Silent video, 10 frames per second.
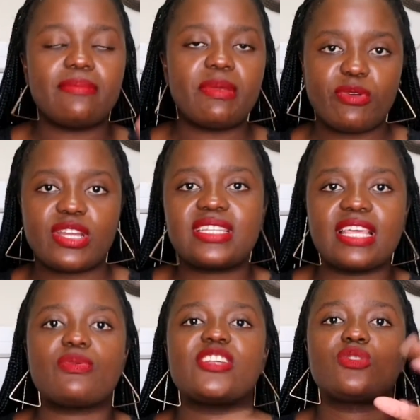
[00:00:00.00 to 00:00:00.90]
Let me put it
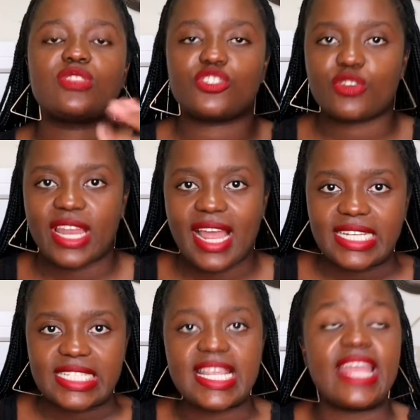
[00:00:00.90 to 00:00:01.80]
that way so that you can
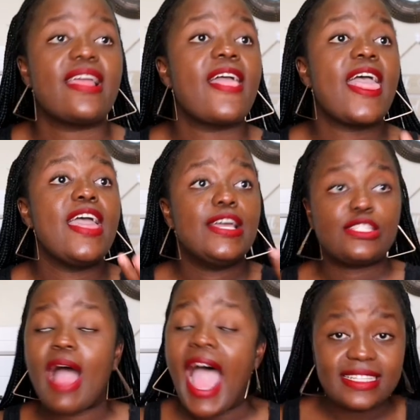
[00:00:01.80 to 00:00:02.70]
understand.
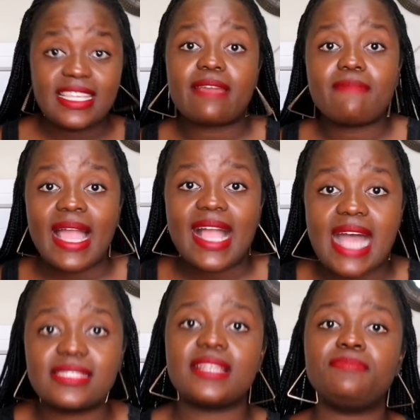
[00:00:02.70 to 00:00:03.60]
So I take my
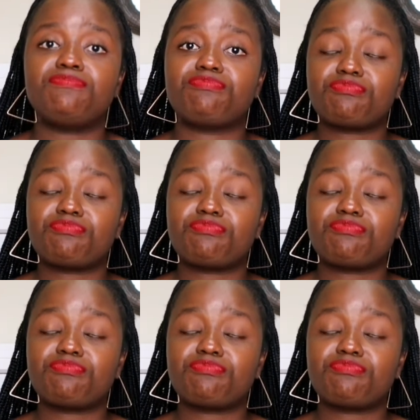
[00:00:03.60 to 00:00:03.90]
cousin,